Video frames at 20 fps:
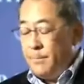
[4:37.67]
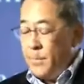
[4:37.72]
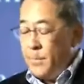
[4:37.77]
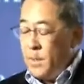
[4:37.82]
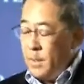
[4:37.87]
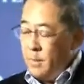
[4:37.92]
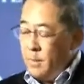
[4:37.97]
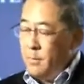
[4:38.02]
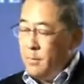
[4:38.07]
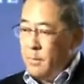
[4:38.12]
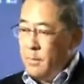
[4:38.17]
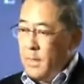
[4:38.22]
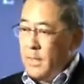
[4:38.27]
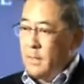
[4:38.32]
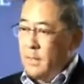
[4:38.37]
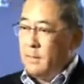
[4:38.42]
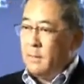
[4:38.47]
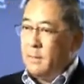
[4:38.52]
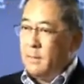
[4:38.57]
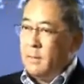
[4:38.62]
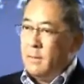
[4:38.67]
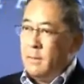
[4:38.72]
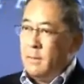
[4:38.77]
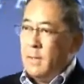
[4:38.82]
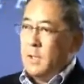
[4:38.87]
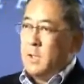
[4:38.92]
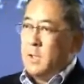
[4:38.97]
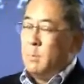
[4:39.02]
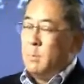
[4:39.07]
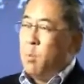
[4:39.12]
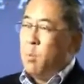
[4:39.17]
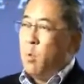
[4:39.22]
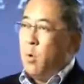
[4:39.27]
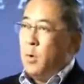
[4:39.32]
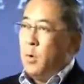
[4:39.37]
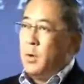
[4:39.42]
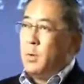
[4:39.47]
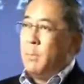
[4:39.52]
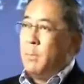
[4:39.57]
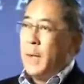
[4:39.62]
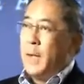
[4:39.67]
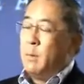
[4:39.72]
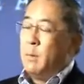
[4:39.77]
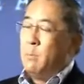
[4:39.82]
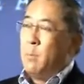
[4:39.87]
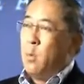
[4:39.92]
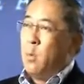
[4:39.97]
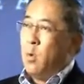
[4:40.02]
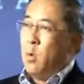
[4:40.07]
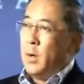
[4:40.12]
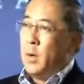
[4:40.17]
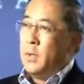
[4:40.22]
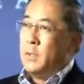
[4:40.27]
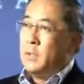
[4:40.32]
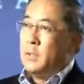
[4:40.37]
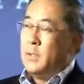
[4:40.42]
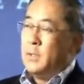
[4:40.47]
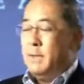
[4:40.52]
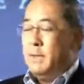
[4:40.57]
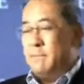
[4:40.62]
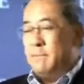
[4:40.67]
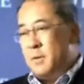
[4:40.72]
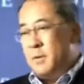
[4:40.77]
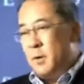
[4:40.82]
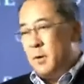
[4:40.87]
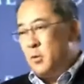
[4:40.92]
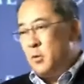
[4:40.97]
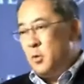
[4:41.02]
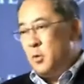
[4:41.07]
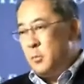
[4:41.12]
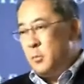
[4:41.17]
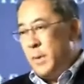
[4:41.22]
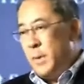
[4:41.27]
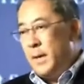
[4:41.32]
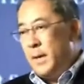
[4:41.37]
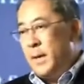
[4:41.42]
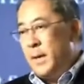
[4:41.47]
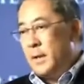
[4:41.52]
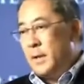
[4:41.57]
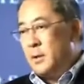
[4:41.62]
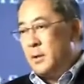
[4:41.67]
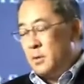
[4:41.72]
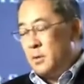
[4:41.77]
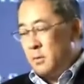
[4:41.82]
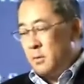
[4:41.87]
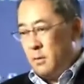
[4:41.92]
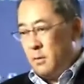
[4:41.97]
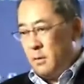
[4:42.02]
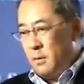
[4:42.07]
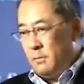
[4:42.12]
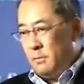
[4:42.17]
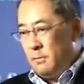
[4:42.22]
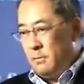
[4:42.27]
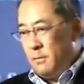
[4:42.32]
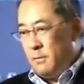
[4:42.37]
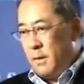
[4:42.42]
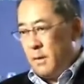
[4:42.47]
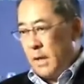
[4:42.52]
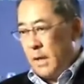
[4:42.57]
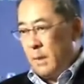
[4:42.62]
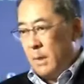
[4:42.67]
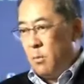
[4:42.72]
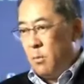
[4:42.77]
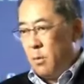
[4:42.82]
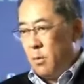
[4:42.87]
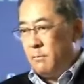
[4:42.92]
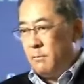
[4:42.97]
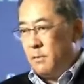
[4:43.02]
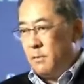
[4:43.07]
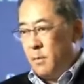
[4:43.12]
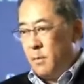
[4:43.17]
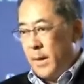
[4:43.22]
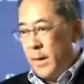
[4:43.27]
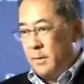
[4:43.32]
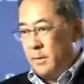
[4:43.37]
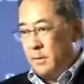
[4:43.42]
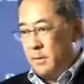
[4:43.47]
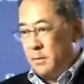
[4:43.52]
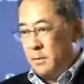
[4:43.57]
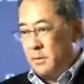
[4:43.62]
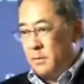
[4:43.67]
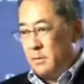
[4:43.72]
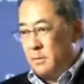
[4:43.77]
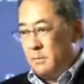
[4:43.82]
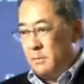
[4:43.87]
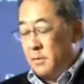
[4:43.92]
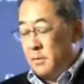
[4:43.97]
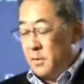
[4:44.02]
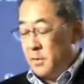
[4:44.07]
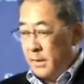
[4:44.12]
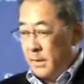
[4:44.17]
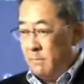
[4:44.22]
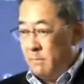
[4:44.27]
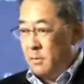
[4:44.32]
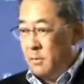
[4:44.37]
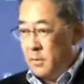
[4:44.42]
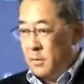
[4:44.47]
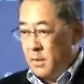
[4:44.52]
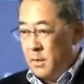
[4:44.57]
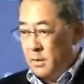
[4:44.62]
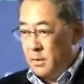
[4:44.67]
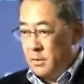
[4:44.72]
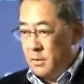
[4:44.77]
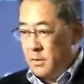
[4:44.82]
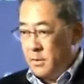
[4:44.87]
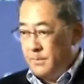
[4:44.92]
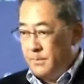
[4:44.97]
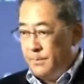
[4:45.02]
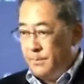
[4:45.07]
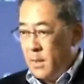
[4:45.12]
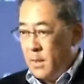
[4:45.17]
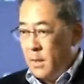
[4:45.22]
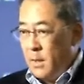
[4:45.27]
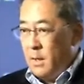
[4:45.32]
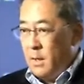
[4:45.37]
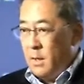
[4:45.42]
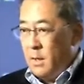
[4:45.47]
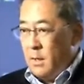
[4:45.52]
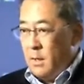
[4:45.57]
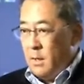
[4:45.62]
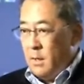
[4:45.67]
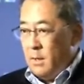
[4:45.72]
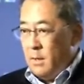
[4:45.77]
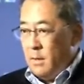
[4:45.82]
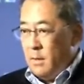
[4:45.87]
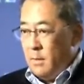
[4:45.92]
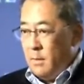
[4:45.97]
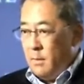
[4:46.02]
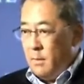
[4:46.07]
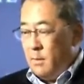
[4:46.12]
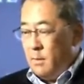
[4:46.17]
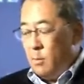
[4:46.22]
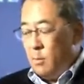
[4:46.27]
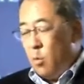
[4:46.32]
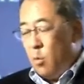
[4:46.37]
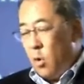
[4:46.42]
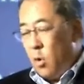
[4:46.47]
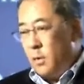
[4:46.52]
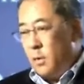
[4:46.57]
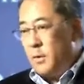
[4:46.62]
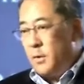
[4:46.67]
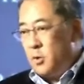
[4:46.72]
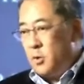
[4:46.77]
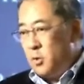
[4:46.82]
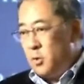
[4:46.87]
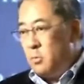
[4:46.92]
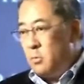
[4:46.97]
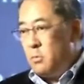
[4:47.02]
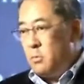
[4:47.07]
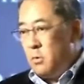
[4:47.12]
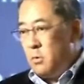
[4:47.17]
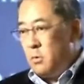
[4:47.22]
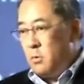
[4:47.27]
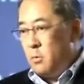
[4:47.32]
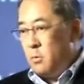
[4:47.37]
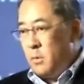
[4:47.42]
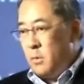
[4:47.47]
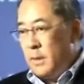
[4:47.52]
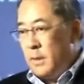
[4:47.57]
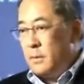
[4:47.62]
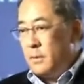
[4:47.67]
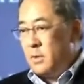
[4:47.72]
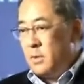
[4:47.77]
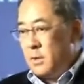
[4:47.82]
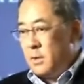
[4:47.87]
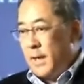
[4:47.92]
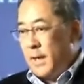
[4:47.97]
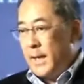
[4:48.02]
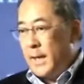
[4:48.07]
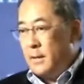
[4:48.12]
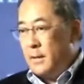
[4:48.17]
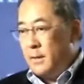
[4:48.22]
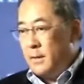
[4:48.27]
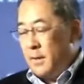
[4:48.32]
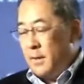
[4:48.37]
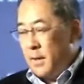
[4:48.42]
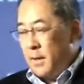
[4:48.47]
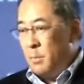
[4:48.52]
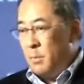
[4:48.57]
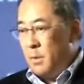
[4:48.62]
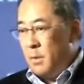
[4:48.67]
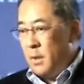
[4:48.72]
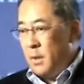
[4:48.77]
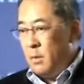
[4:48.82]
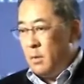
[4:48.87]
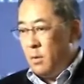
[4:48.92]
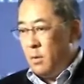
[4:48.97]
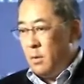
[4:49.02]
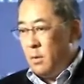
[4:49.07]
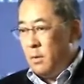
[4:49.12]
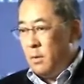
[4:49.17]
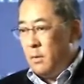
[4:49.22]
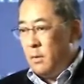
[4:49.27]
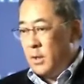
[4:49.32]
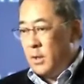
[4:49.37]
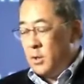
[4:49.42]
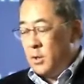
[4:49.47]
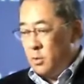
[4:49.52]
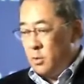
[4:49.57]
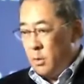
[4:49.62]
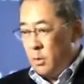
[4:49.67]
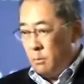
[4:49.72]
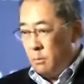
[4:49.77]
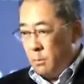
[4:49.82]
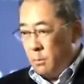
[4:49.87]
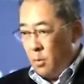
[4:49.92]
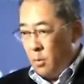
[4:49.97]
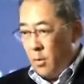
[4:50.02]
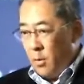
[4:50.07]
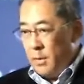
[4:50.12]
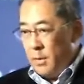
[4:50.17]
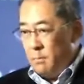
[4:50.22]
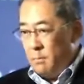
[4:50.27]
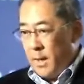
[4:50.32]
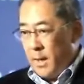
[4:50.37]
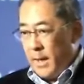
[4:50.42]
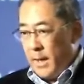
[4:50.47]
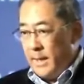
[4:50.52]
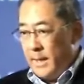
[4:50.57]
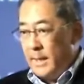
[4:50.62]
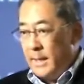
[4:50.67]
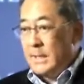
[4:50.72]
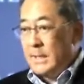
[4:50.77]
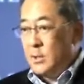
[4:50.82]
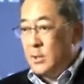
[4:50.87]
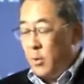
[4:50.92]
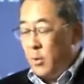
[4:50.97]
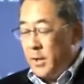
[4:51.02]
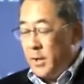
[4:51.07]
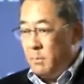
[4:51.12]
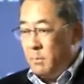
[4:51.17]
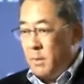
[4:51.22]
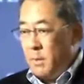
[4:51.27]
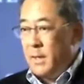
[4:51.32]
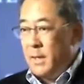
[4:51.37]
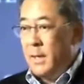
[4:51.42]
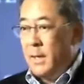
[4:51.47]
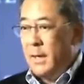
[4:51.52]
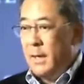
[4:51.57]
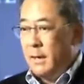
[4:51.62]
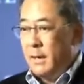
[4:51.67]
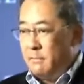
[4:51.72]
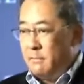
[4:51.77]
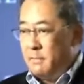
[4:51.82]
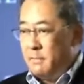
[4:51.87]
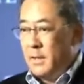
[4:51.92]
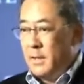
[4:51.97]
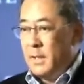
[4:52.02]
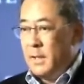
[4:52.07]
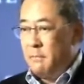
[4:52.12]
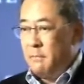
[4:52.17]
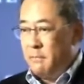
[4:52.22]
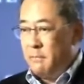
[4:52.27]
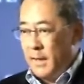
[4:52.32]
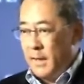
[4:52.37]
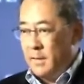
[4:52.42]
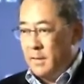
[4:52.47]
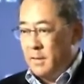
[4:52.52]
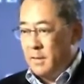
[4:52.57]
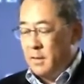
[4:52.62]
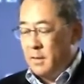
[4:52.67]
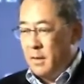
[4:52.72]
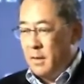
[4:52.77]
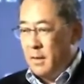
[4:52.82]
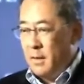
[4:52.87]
The other thing that's important about a board is even though you may not serve on a board of directors for several years, the work that you do inside the company that you're employed by is going to be heavily affected